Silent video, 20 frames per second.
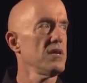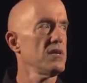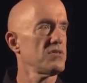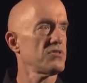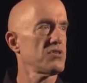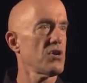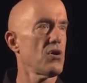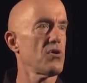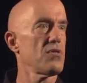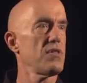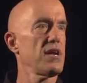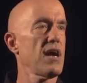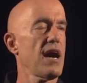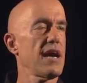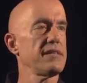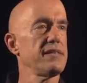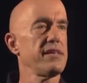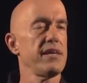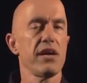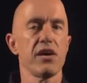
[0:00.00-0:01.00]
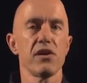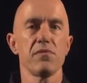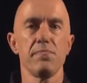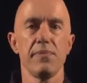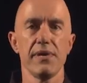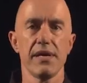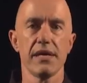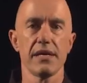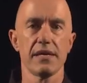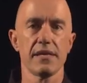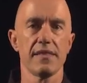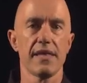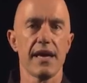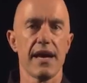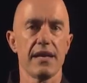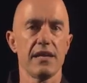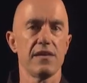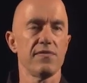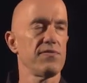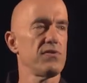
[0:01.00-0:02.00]
So the idea being
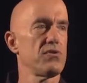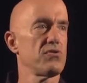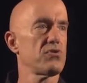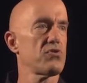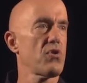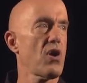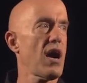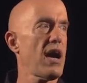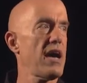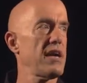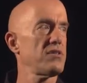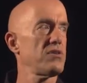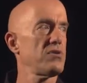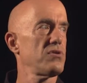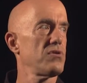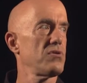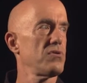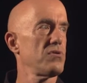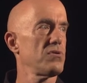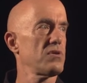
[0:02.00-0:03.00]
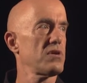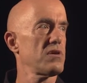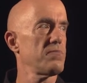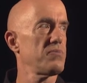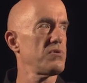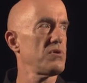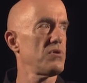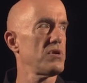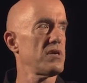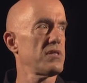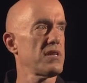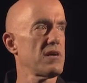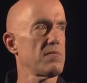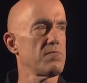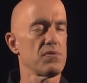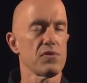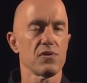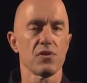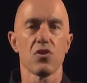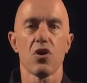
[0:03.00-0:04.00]
that if you try to compute a
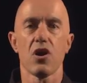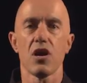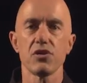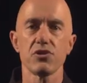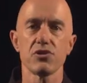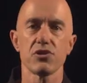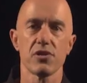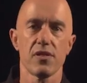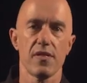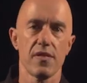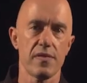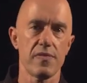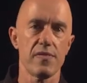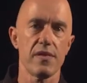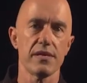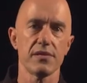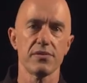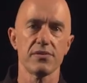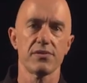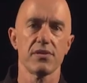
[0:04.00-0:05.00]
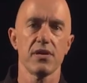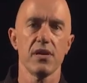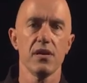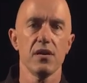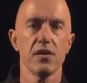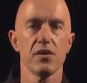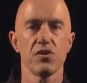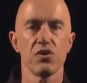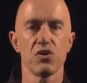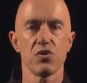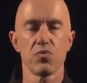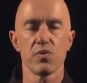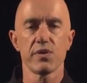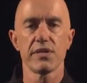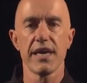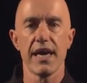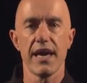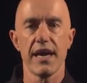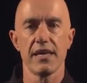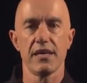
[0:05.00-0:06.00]
number larger than this, you would
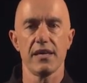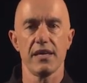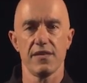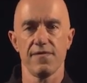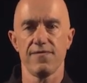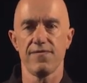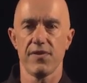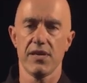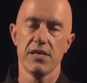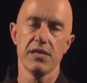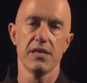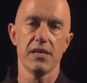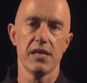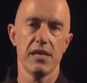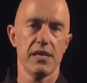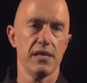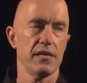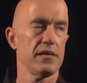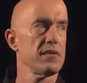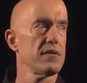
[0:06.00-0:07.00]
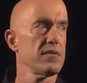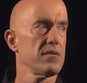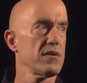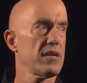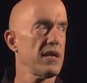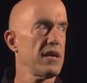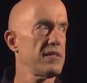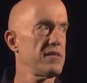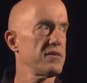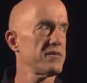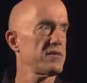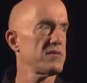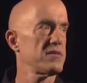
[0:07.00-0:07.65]
get infinity. Okay, this